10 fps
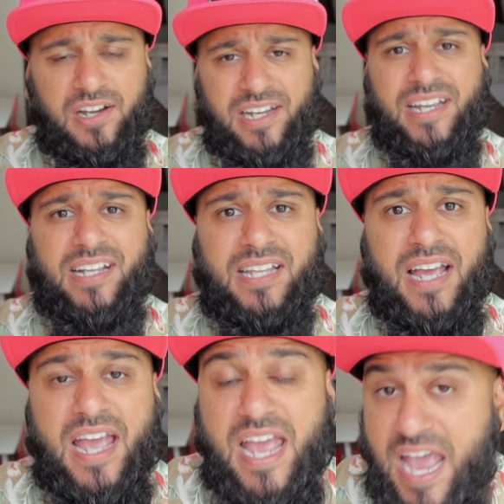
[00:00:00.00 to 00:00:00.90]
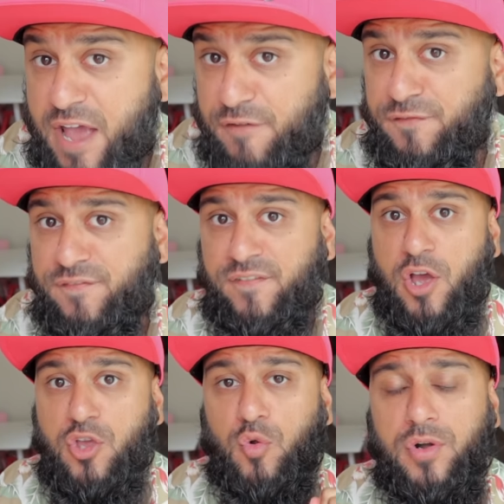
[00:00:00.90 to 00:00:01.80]
Eid if
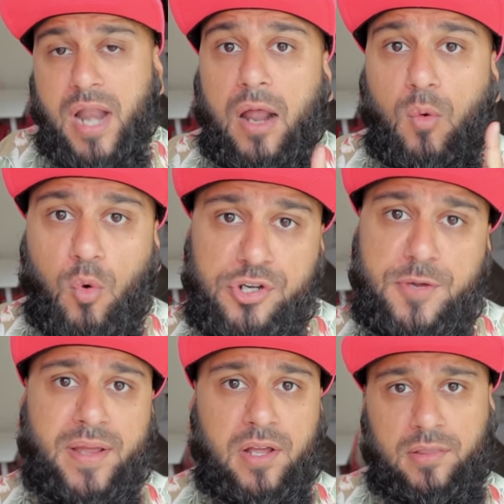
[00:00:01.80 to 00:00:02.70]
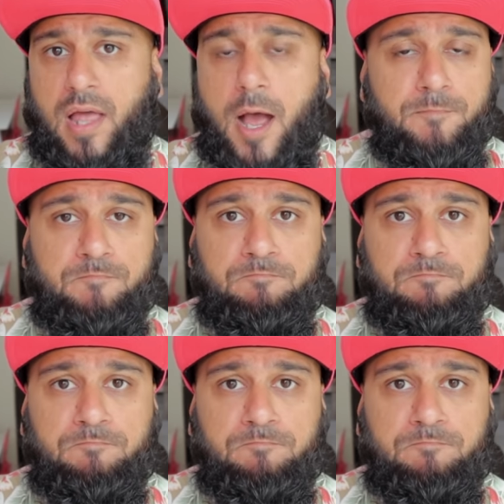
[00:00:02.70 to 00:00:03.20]
you're not worshiping Allah.